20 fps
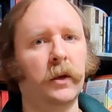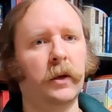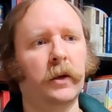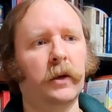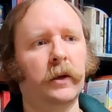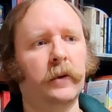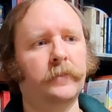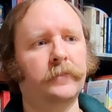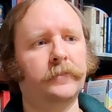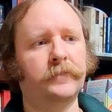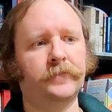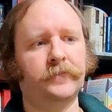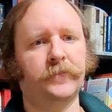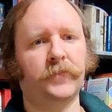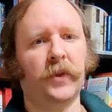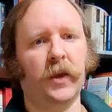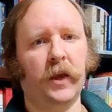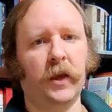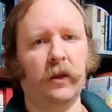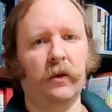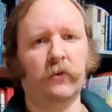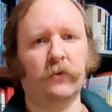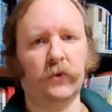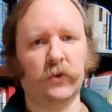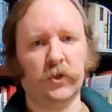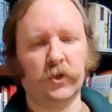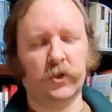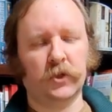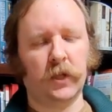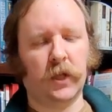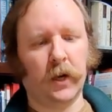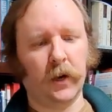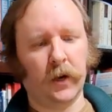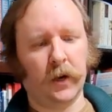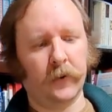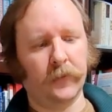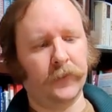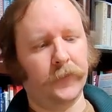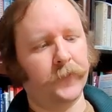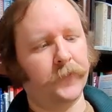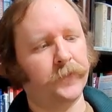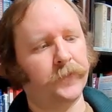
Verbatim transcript: Um, ale versus lager.